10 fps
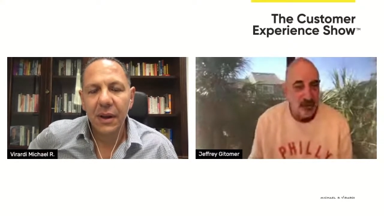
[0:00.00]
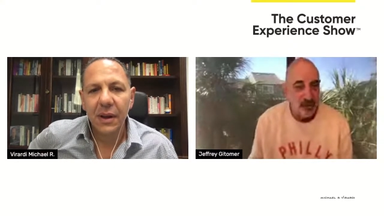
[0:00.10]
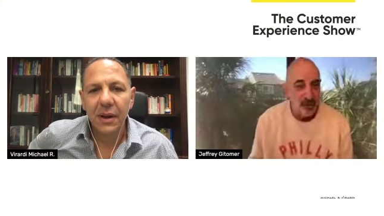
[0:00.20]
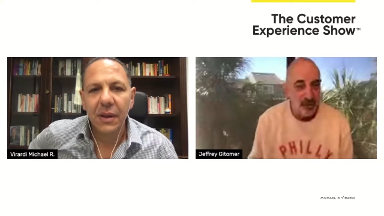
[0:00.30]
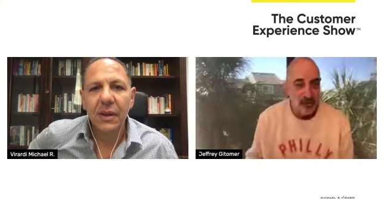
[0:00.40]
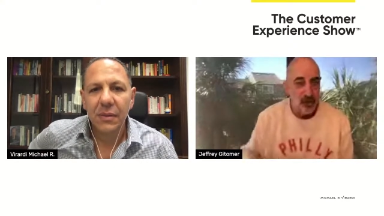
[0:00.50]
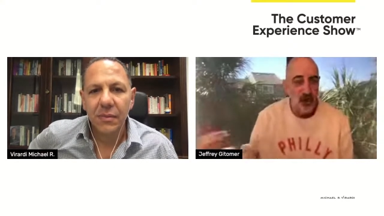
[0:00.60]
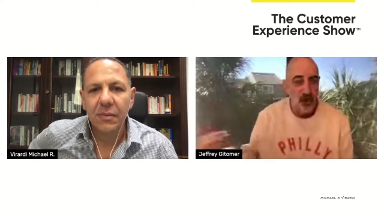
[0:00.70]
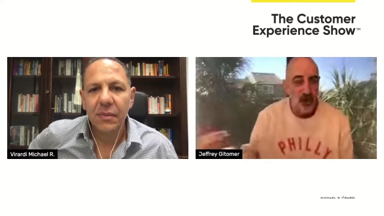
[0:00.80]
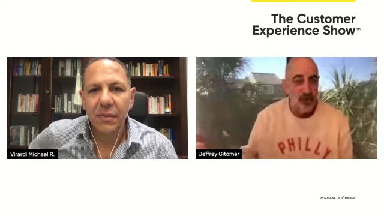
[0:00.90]
Speaker 1: since
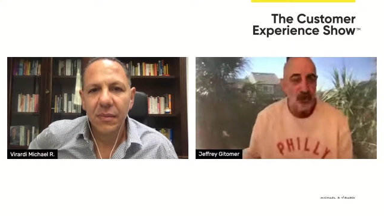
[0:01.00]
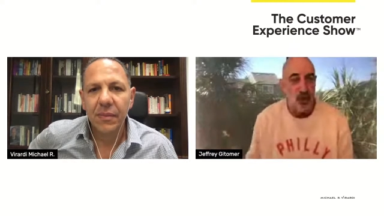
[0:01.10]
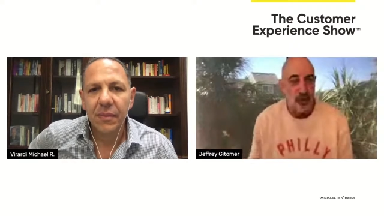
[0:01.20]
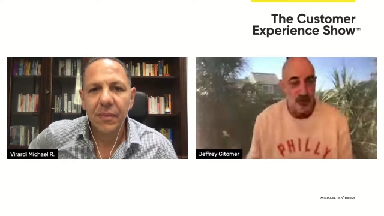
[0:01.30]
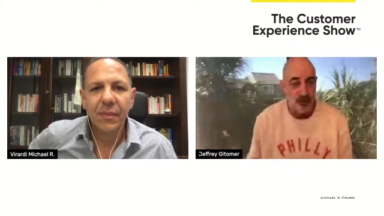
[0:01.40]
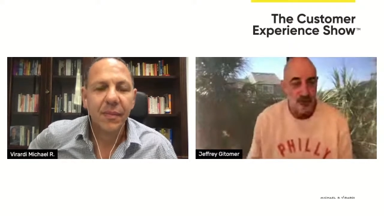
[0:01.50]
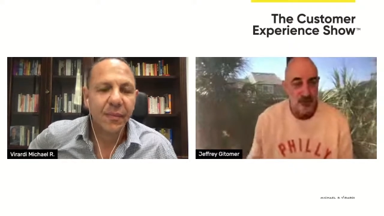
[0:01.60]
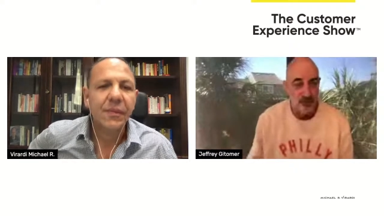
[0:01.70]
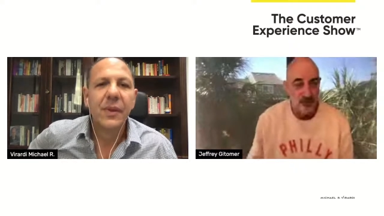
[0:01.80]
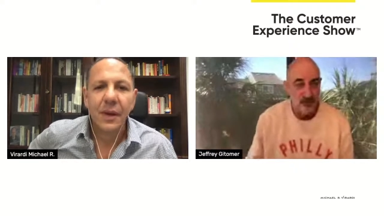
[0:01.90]
COVID started.
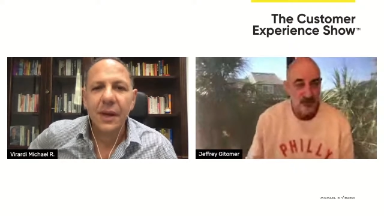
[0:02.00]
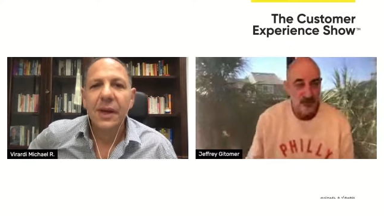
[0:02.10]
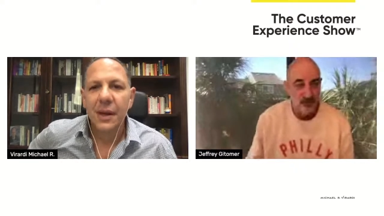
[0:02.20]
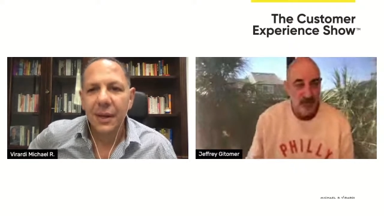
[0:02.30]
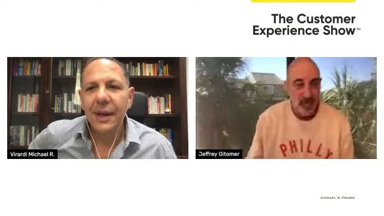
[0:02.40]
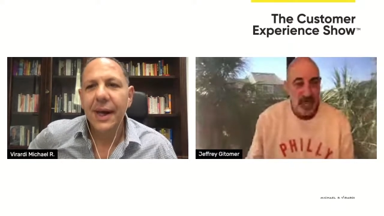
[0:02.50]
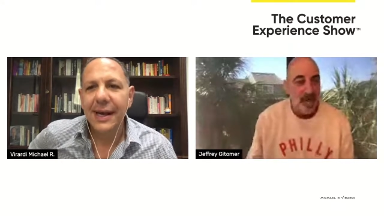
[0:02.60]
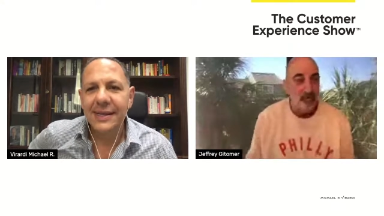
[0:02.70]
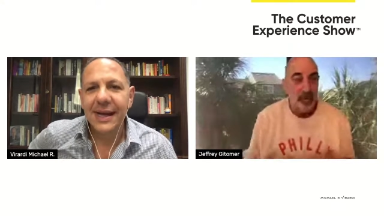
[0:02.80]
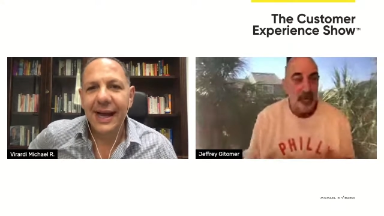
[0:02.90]
Yes,
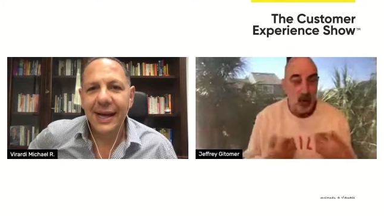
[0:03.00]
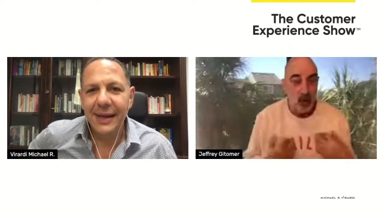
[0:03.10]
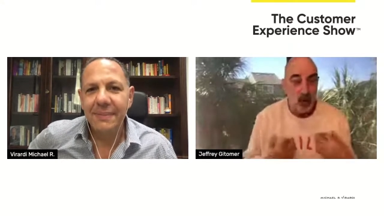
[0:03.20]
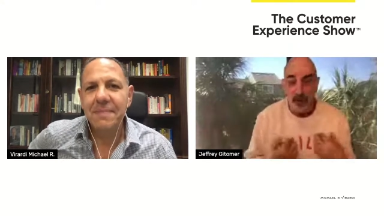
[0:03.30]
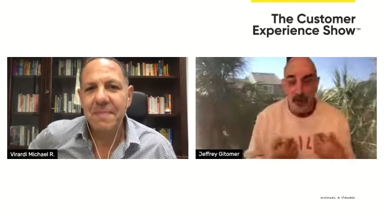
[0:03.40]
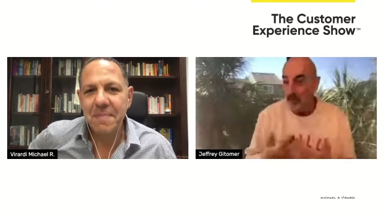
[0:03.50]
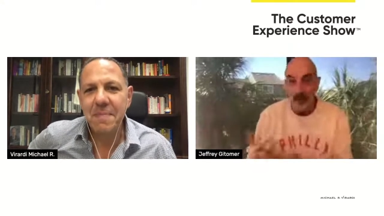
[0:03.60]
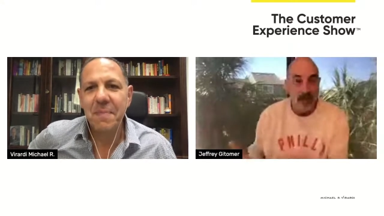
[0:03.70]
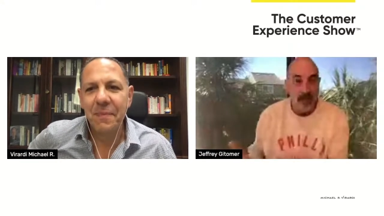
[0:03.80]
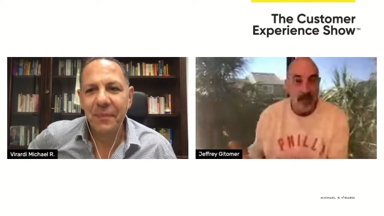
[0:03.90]
and my goal is simply
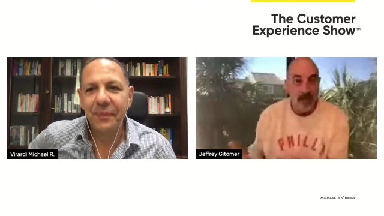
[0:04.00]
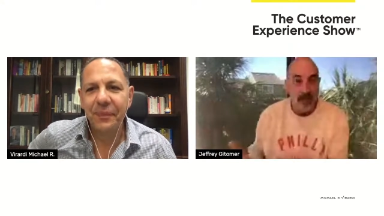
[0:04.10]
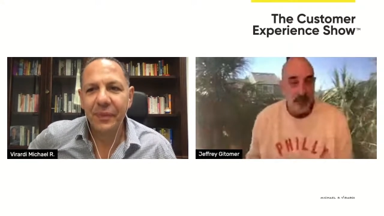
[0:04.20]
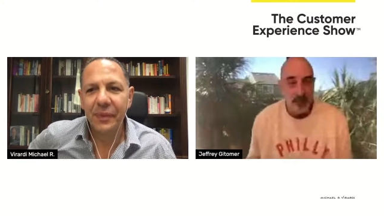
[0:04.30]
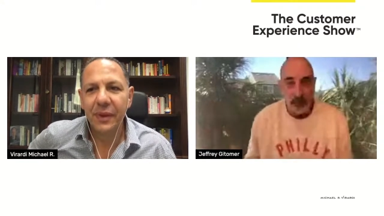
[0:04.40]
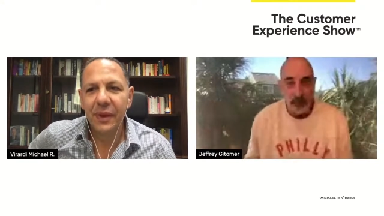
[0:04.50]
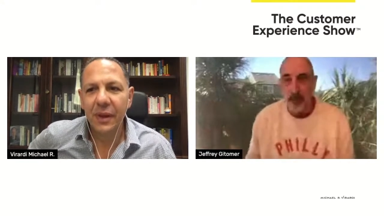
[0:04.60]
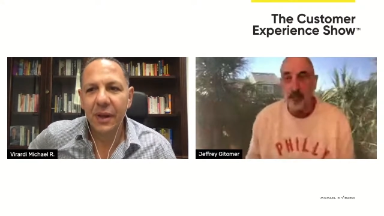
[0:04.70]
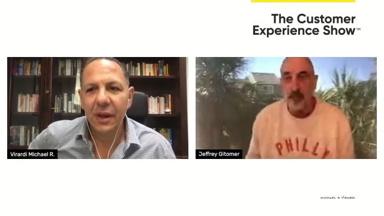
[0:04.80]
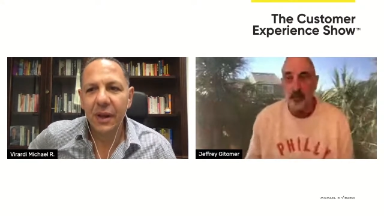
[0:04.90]
to help
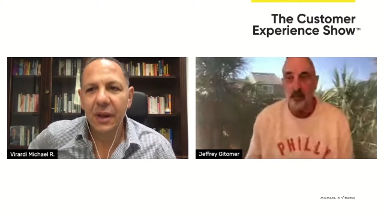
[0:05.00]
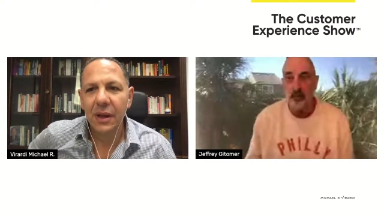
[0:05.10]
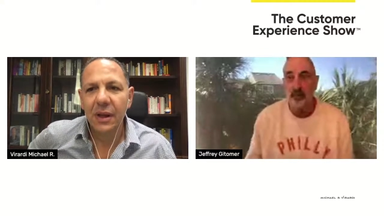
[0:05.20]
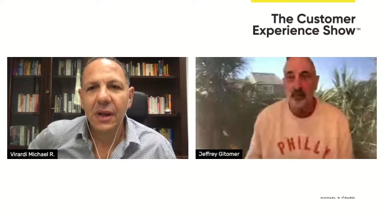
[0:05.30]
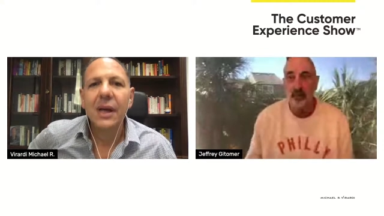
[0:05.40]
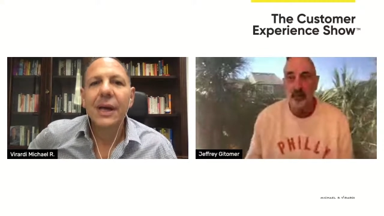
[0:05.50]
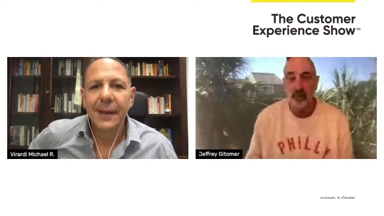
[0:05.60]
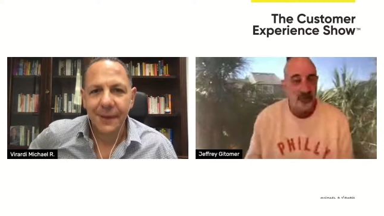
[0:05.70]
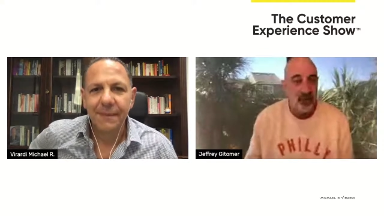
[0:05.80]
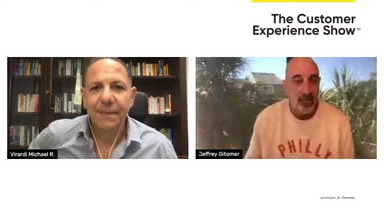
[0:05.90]
salespeople.
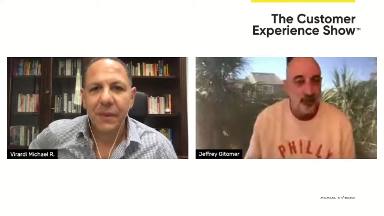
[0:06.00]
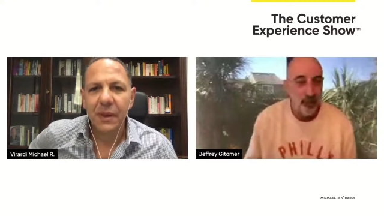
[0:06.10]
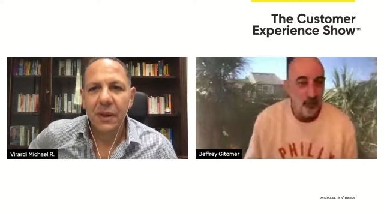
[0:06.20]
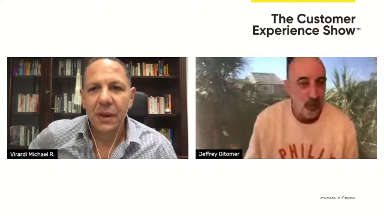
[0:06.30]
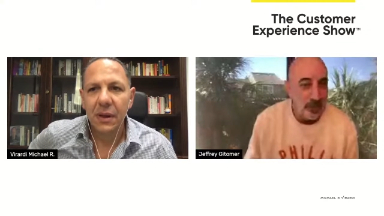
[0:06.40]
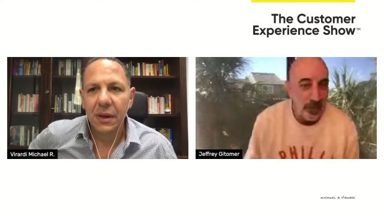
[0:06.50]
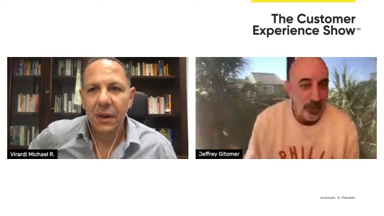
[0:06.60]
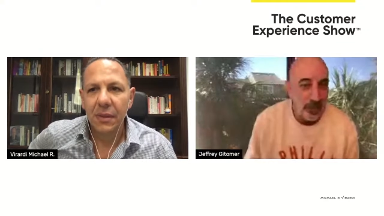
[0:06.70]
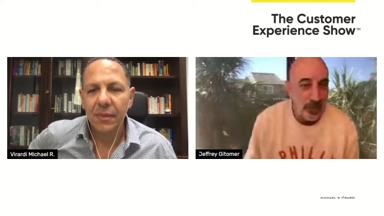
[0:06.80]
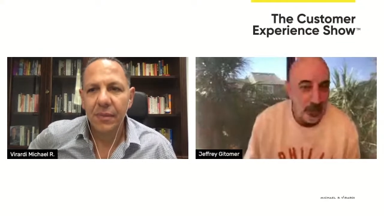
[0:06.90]
Speaker 2: If I help them win, I
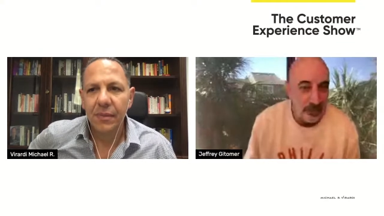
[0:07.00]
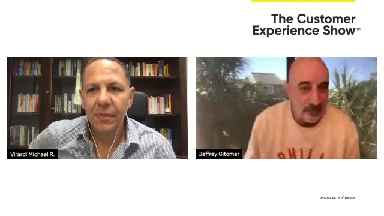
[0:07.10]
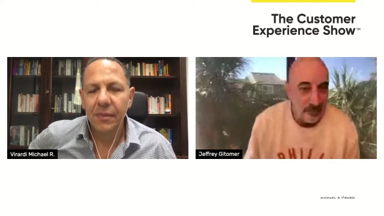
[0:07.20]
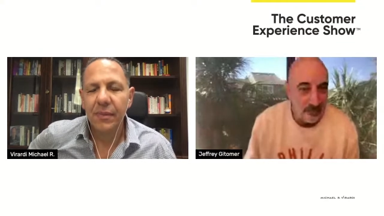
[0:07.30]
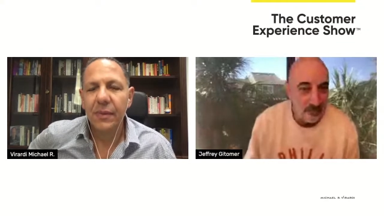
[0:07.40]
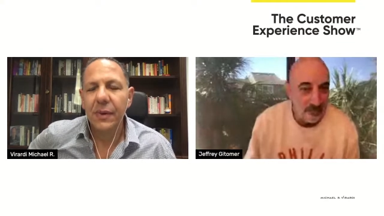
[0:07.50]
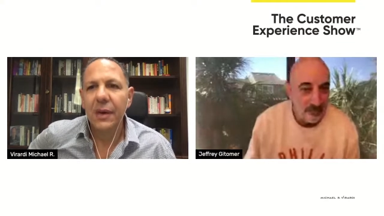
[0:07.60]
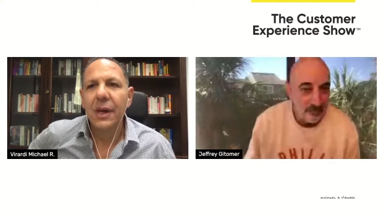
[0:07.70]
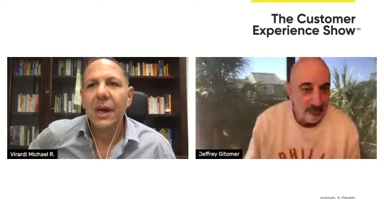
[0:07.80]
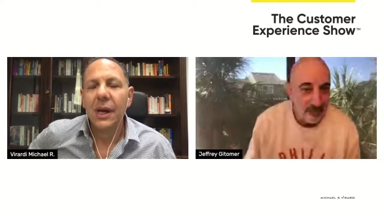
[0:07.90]
win.
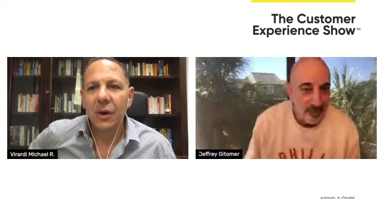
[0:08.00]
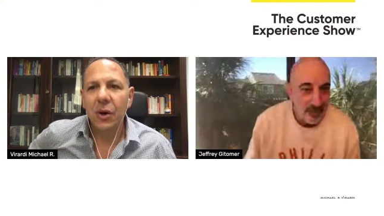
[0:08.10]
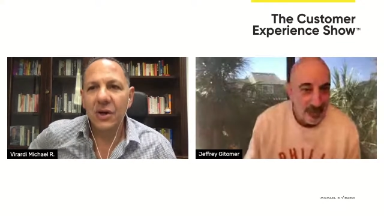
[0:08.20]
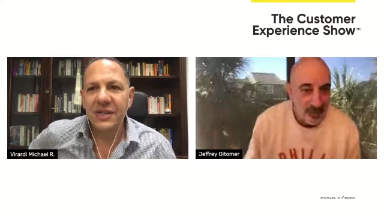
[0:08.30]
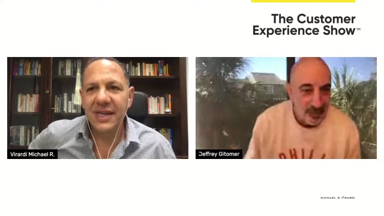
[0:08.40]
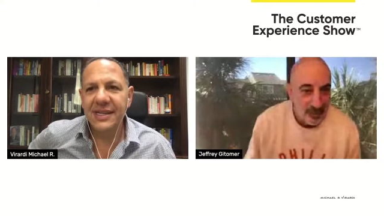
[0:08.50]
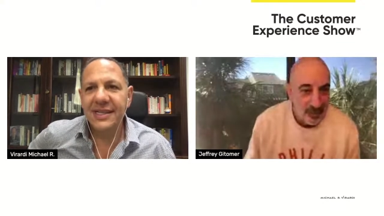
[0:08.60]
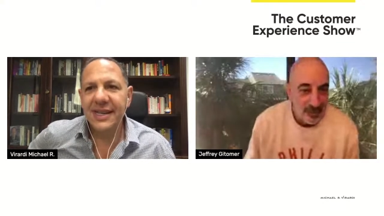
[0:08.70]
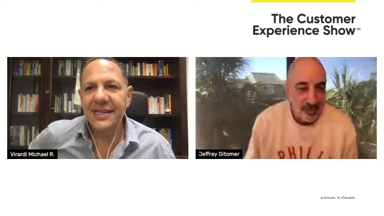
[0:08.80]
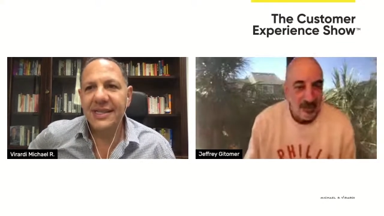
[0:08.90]

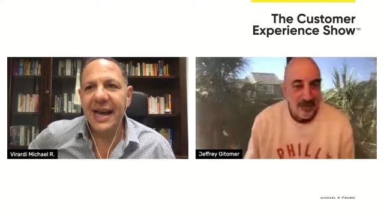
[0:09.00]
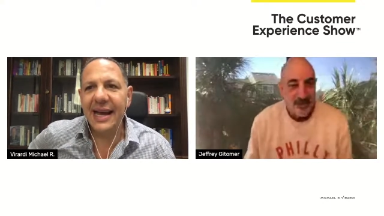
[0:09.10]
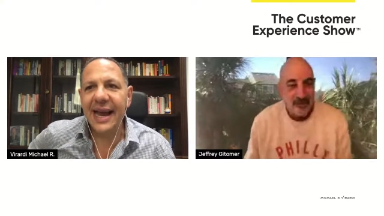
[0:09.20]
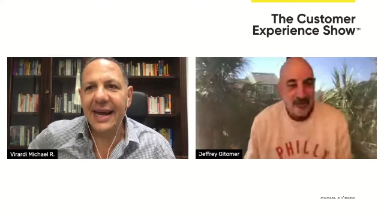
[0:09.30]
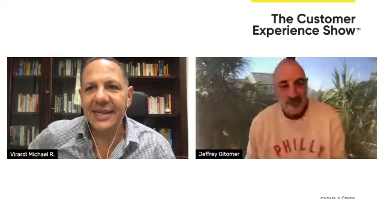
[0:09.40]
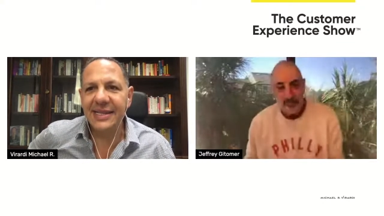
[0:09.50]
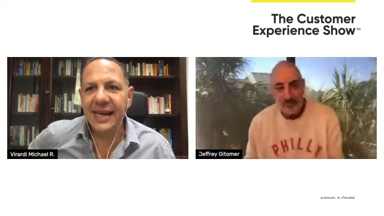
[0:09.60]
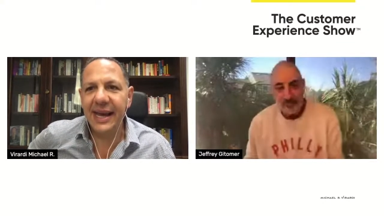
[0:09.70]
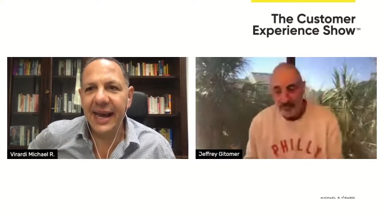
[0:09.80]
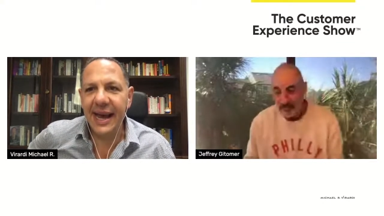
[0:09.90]
Consistency again is key,